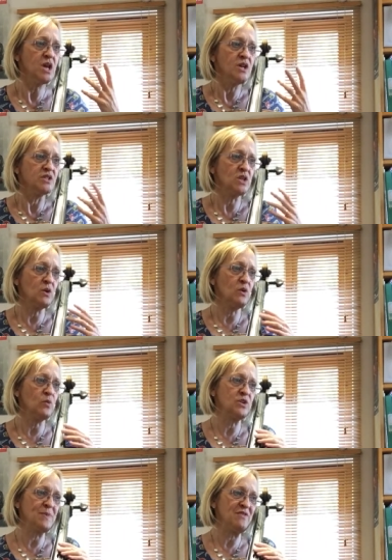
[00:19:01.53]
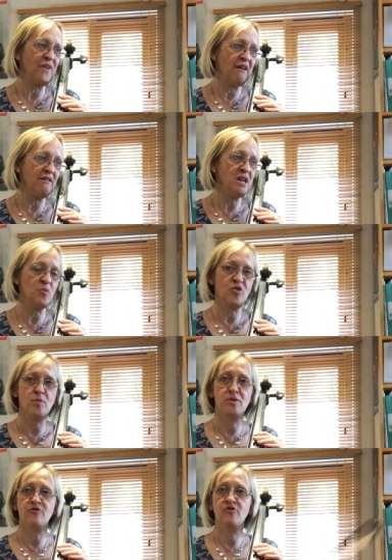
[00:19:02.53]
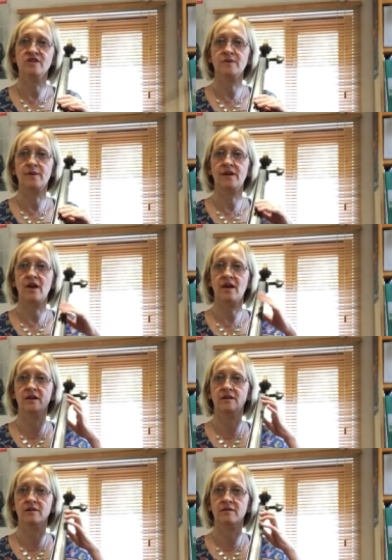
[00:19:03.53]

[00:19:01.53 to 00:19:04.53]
So it would be very inappropriate for us to be going